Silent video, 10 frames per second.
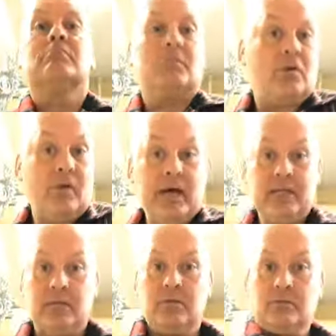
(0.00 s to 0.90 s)
Right? I
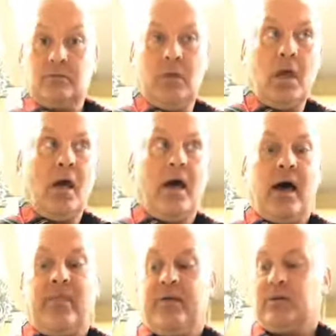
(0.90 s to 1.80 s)

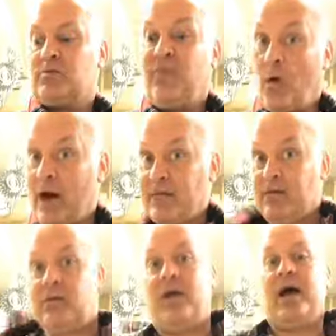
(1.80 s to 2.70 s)
think it was 400
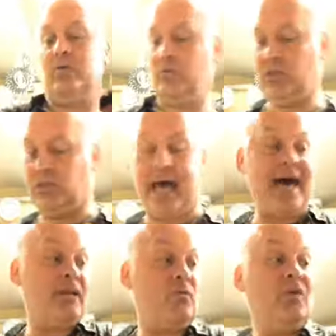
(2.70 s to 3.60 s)
crowns and it
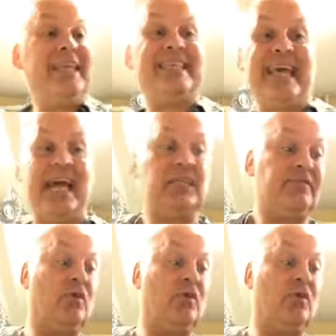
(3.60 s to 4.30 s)
retails for